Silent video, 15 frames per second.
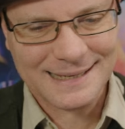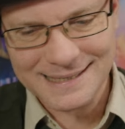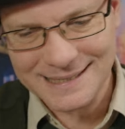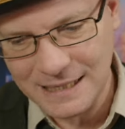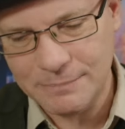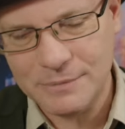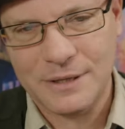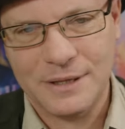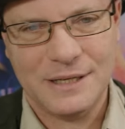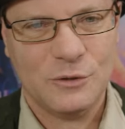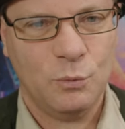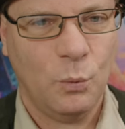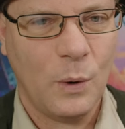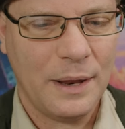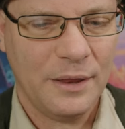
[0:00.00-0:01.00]
except
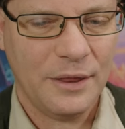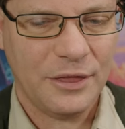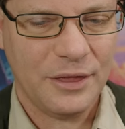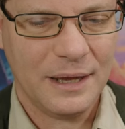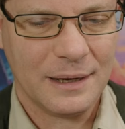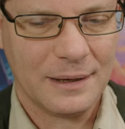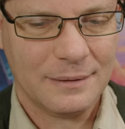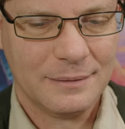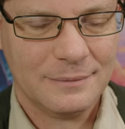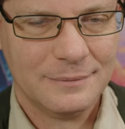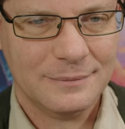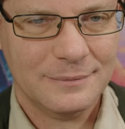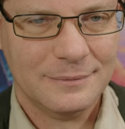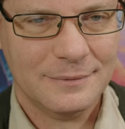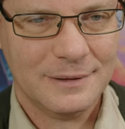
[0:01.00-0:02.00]
this one thing
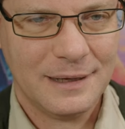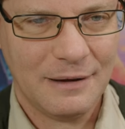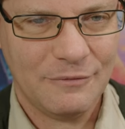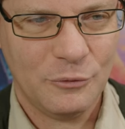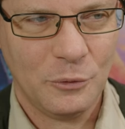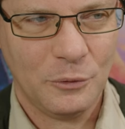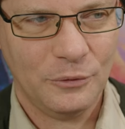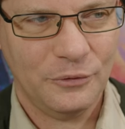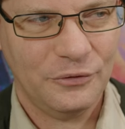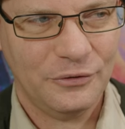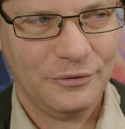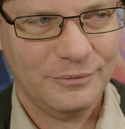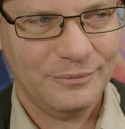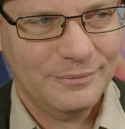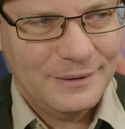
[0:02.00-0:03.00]
cover
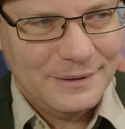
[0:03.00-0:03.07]
rules.